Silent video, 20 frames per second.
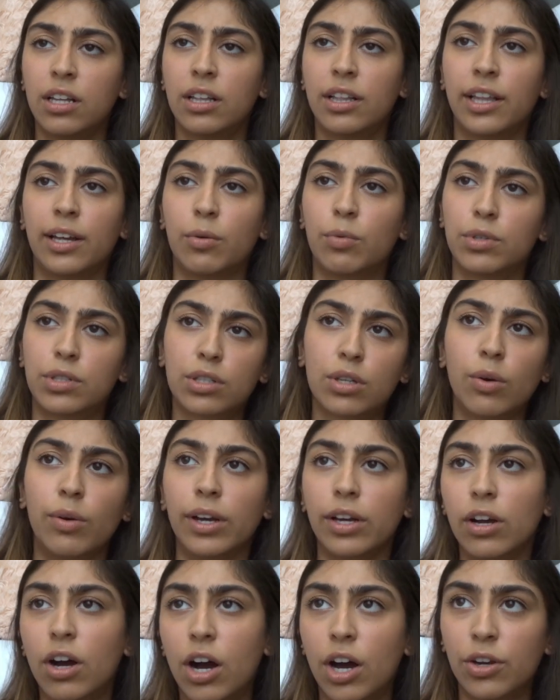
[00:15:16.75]
like what's
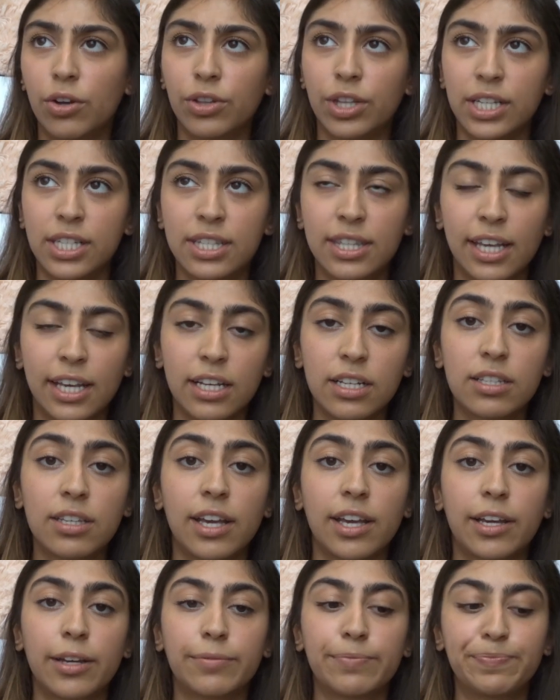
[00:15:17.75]
going on, all these things.
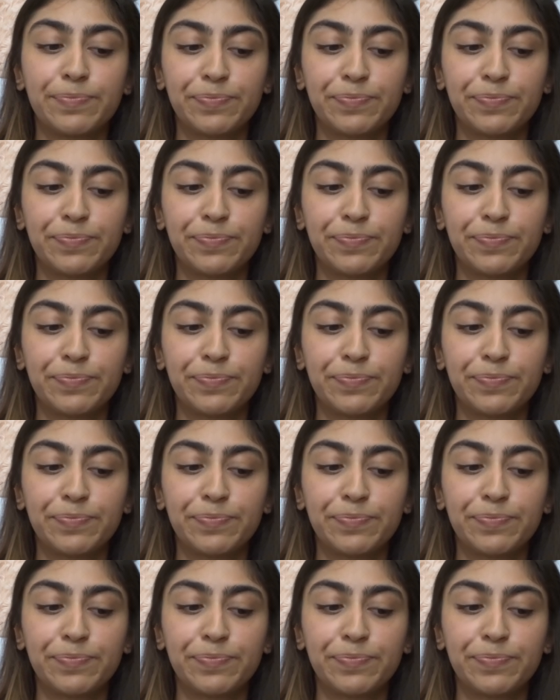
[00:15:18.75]
Like